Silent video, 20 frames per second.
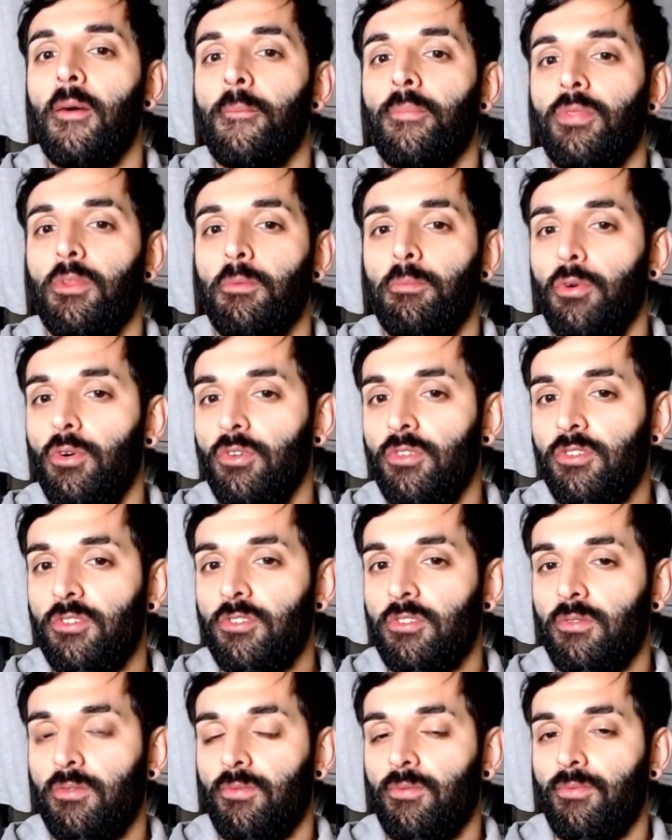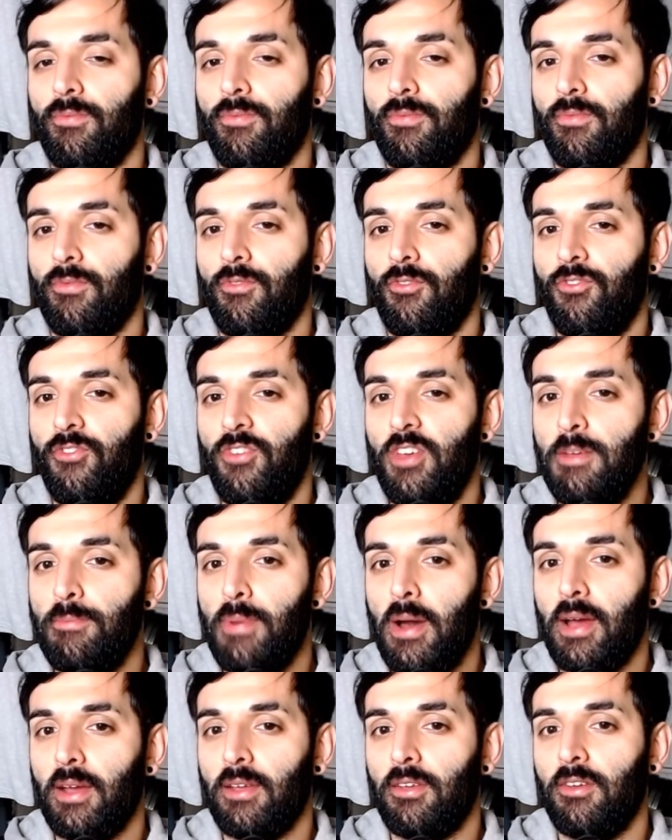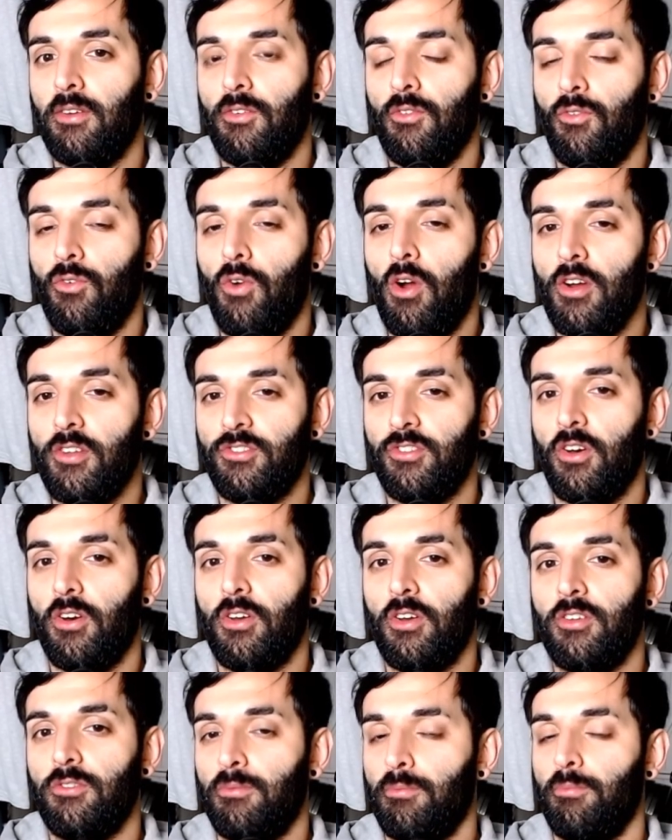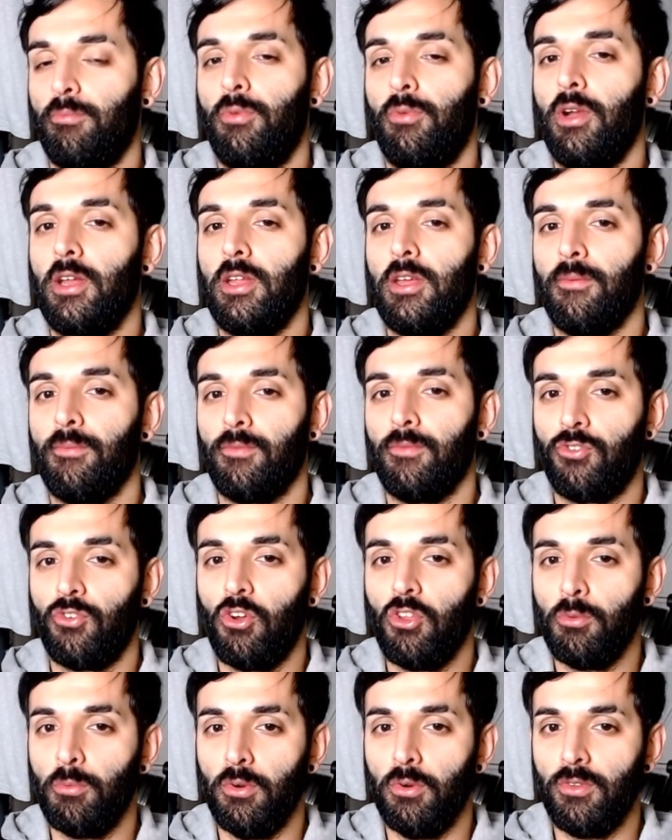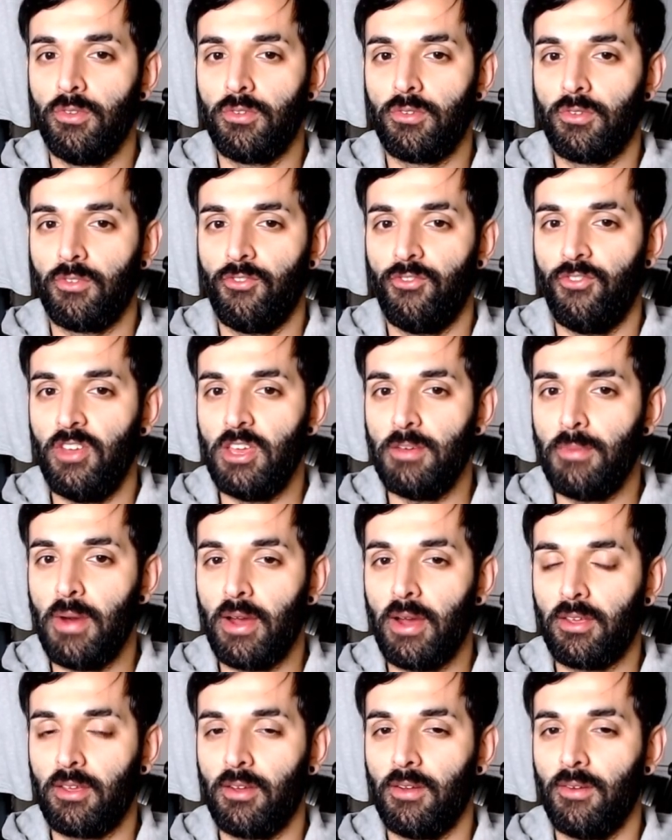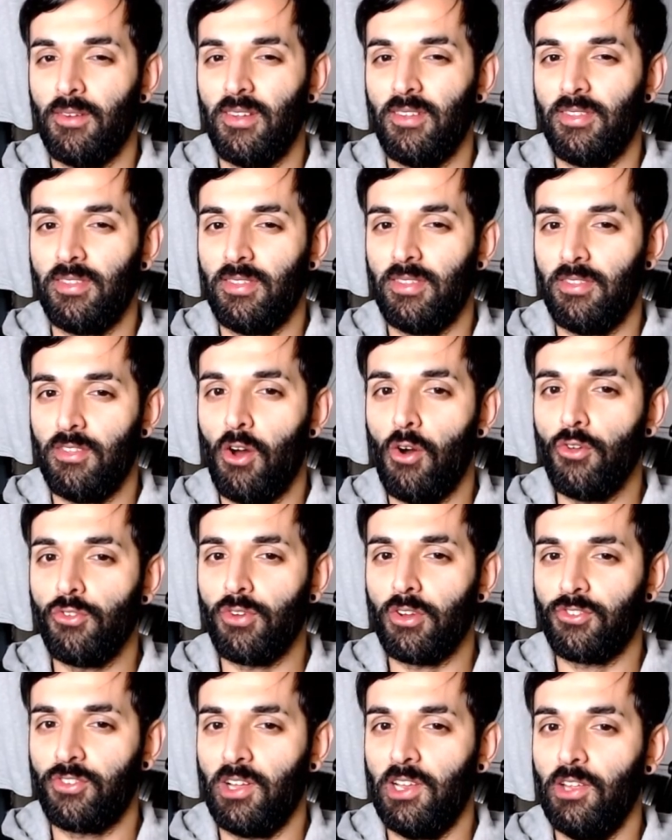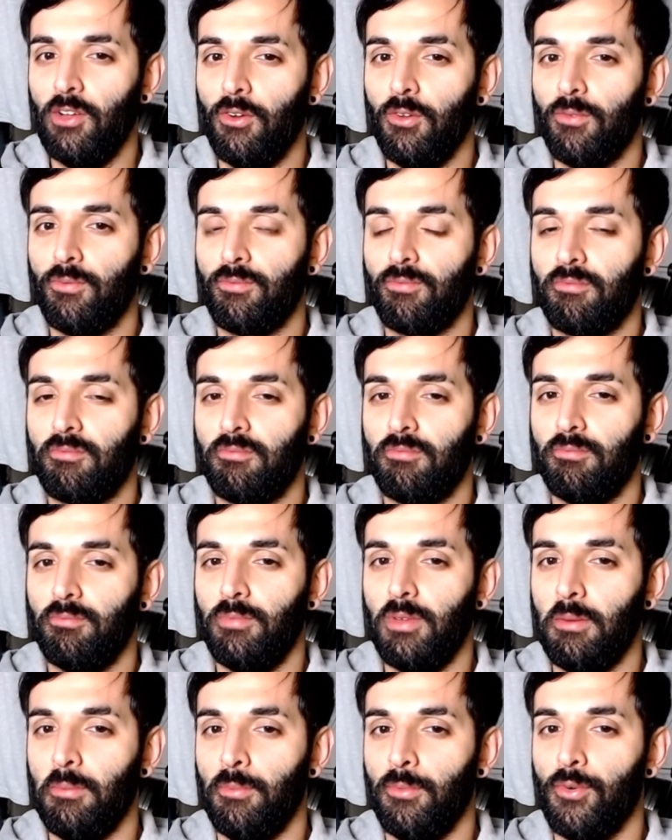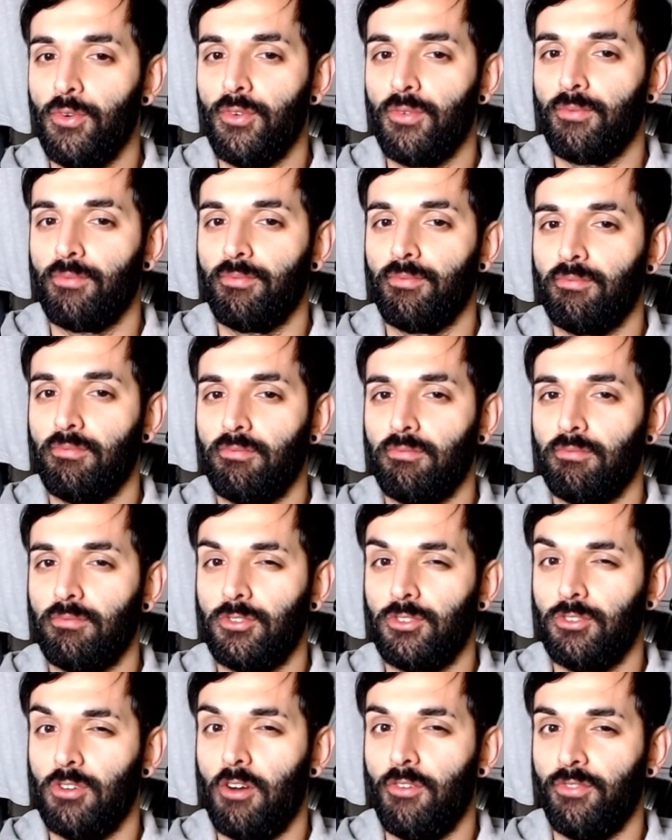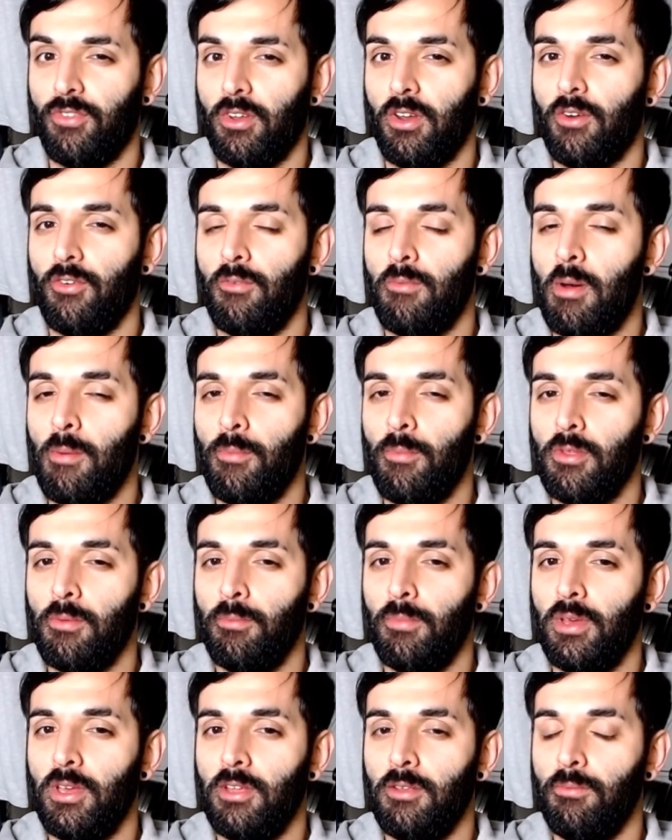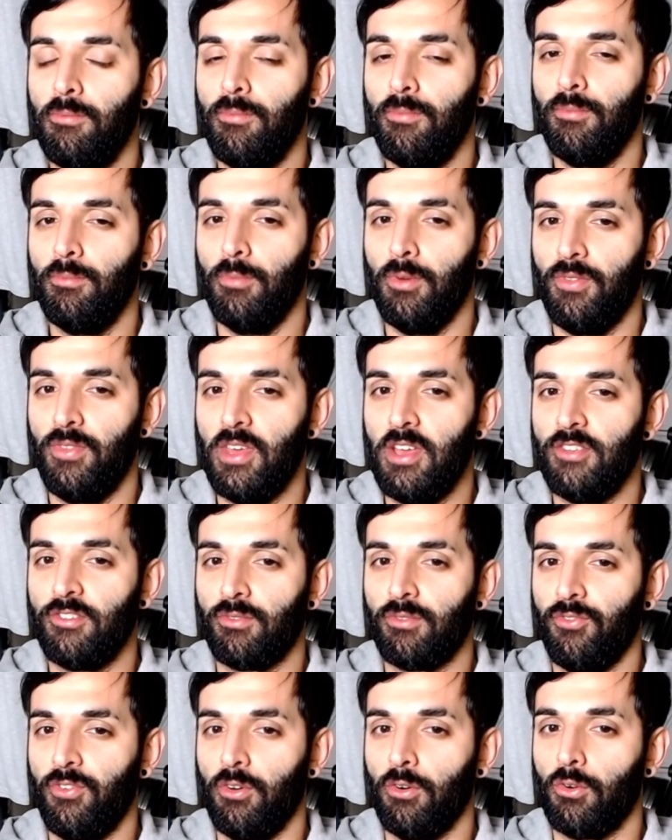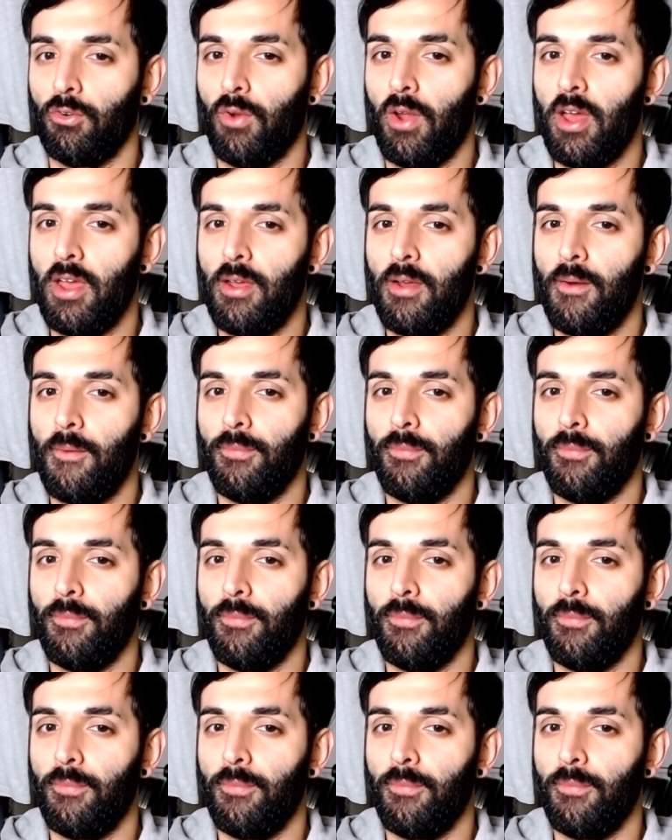Buttons, feedback, right size, brilliant. Shoulder buttons, feedback. Those are actually a little bit more soft than I remember them being, but these feel great.